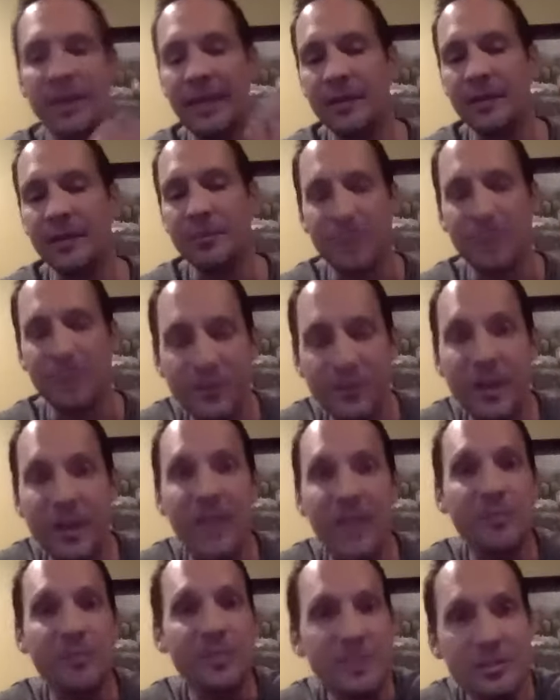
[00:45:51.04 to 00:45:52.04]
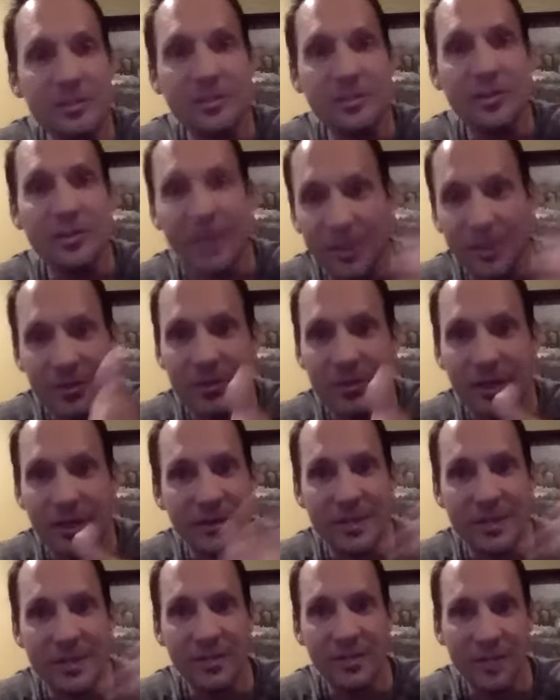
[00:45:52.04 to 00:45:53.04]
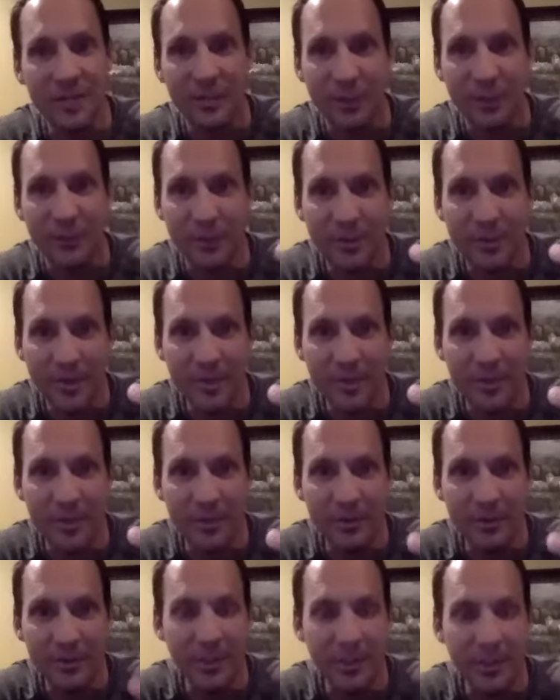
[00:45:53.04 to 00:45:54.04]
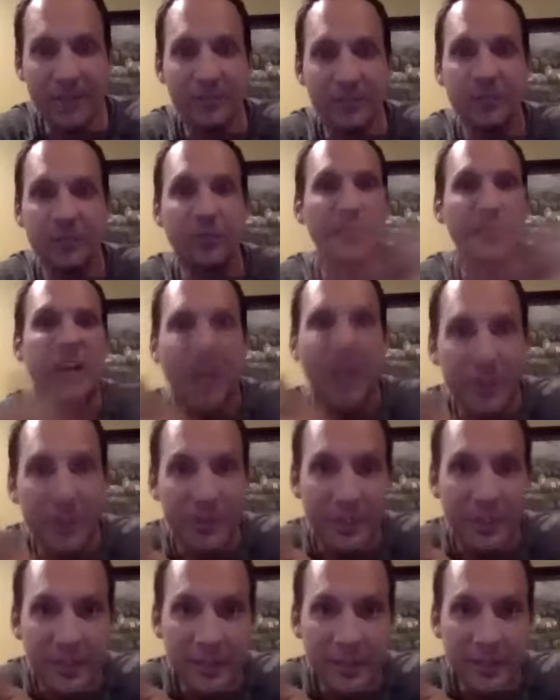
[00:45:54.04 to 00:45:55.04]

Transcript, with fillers: but you've got to be you got to do that you can't do that for three people you got to do 300